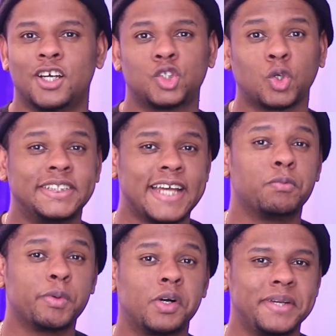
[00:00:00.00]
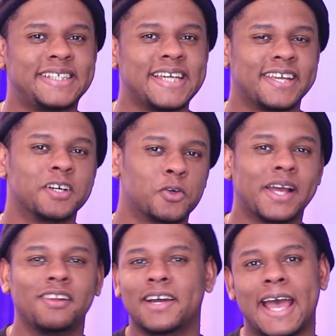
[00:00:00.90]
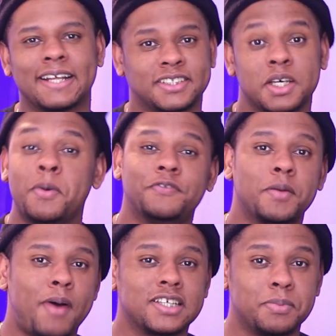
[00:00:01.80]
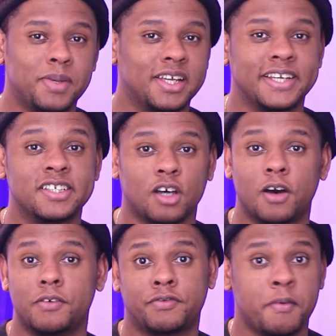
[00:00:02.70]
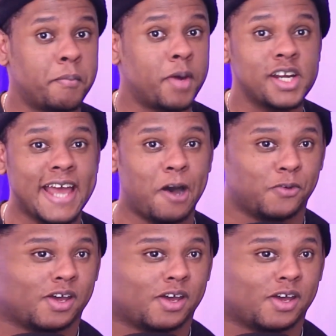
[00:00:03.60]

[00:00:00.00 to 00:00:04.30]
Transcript: So today we will be taking a quick look at some of the possibilities of Markdown.